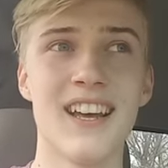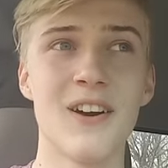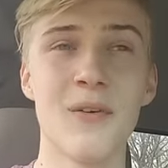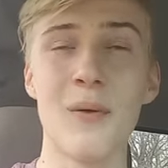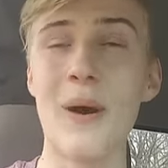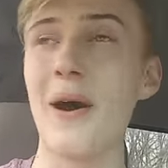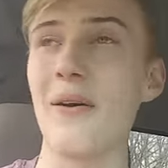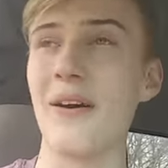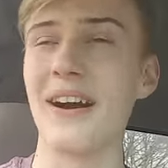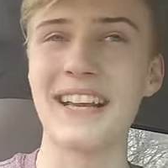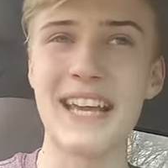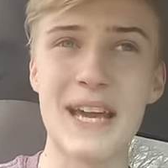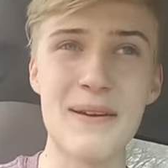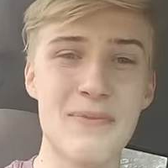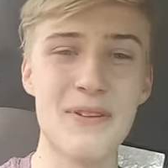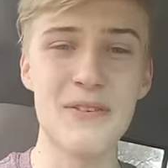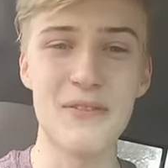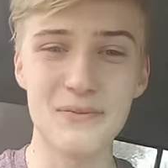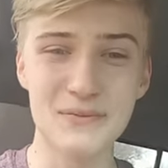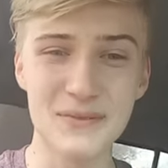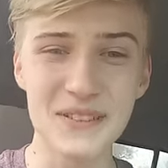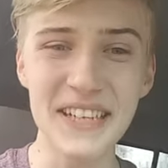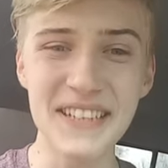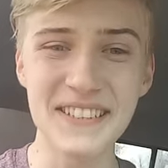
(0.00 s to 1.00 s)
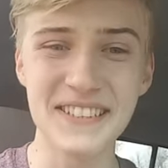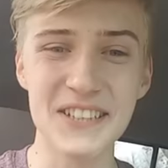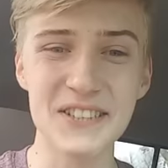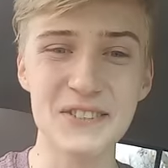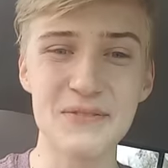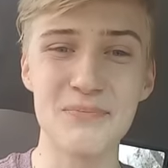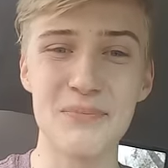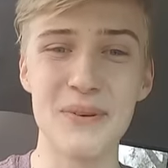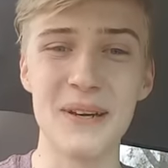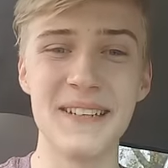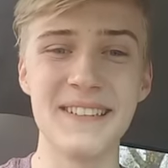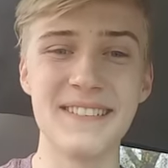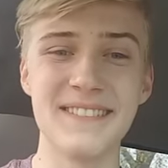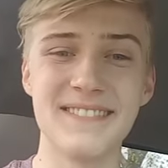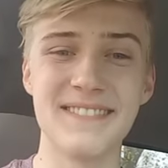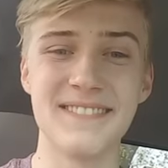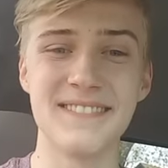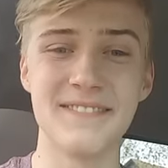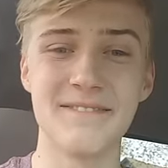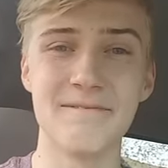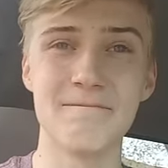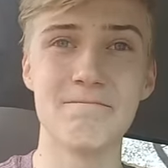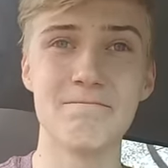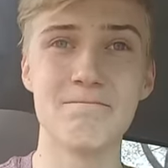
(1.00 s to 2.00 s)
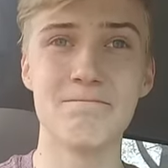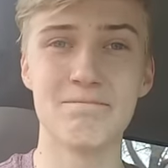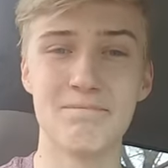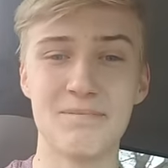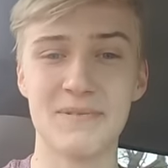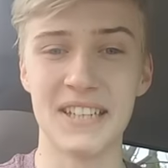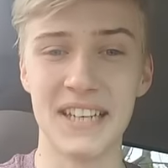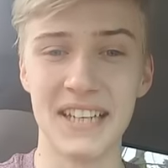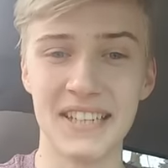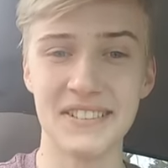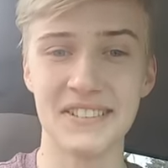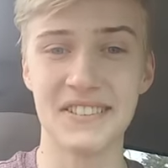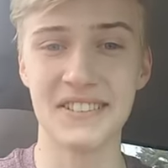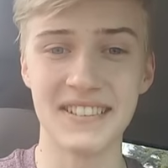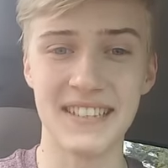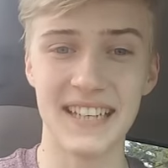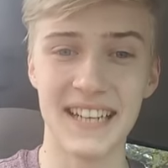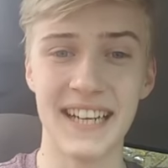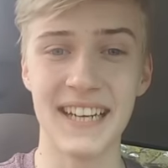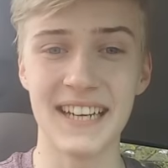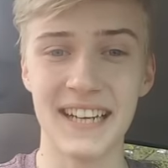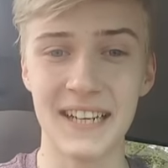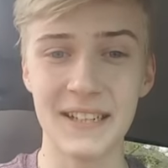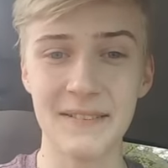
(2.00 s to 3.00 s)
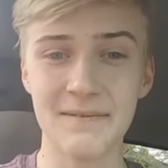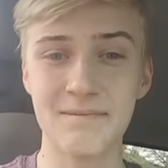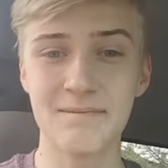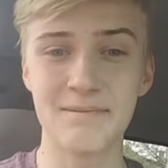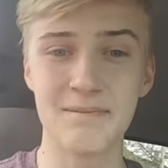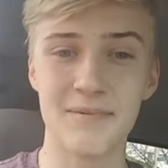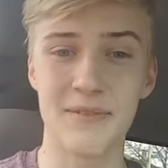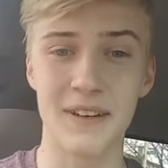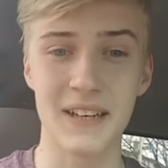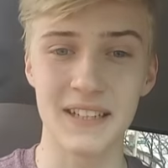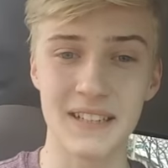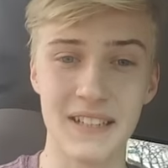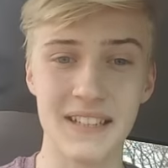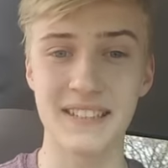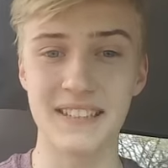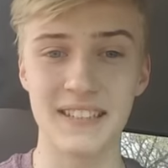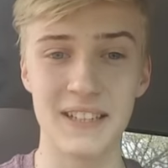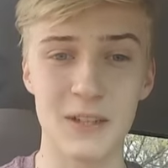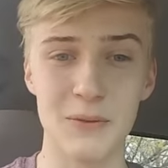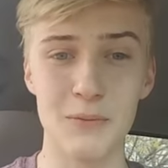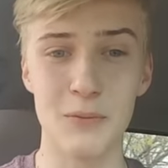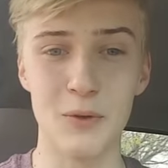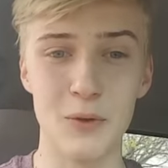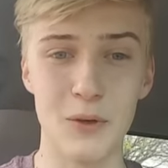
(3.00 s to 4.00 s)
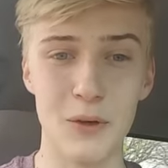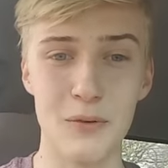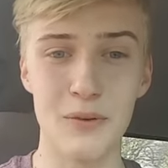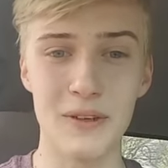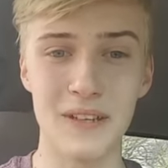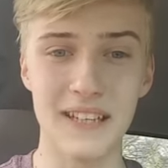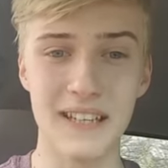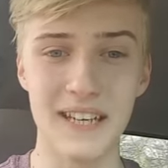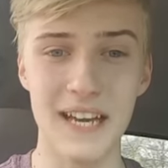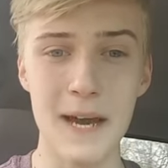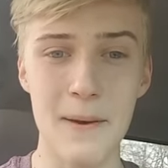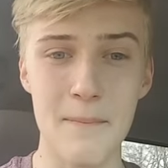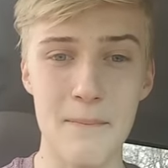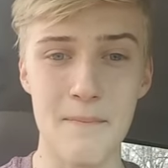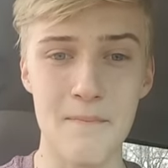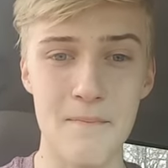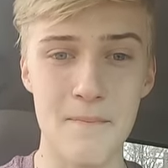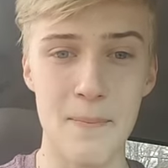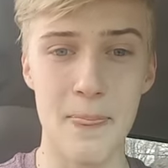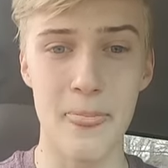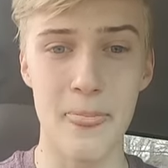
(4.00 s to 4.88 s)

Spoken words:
wow, I can't believe I'm saying this, but today's the day I finally tell him who I really am.